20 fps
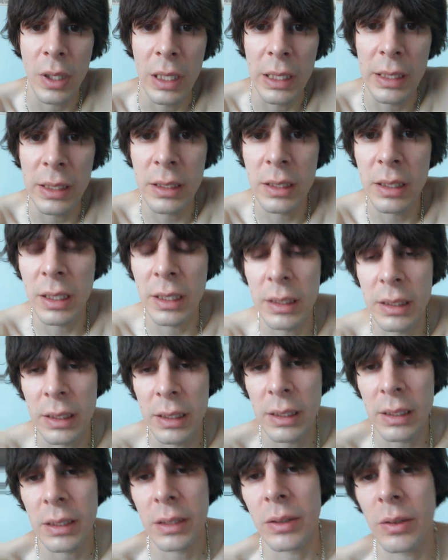guess that's
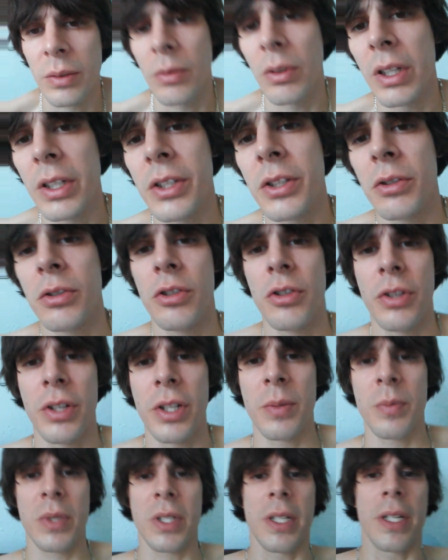it. Write your
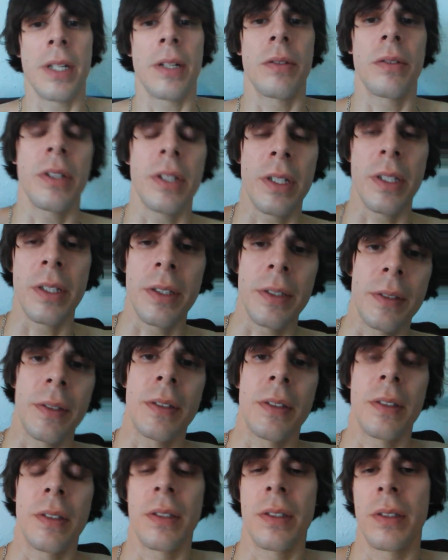dreams down
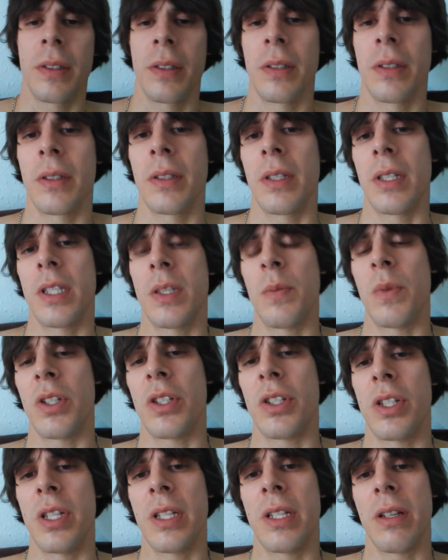in as
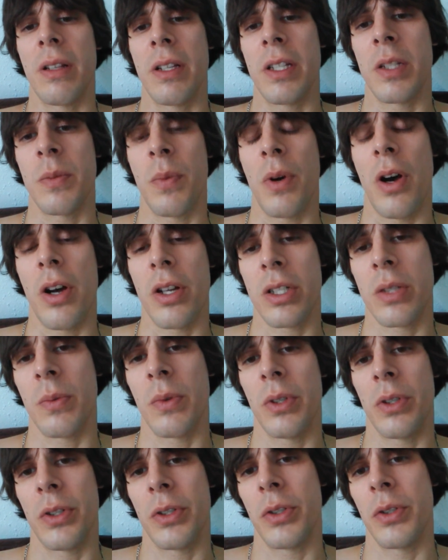much detail as
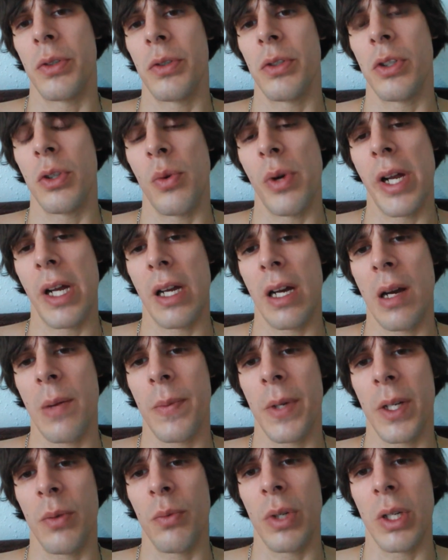possible as soon as you wake
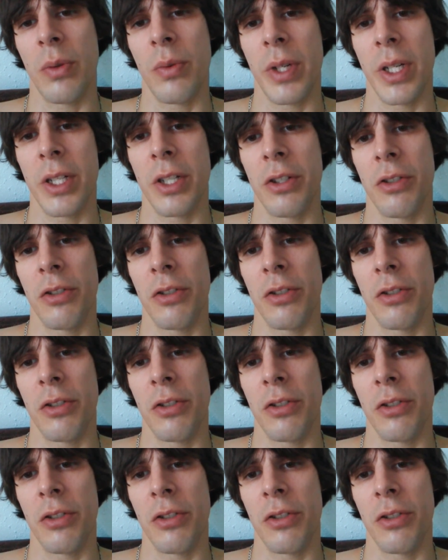up, and reread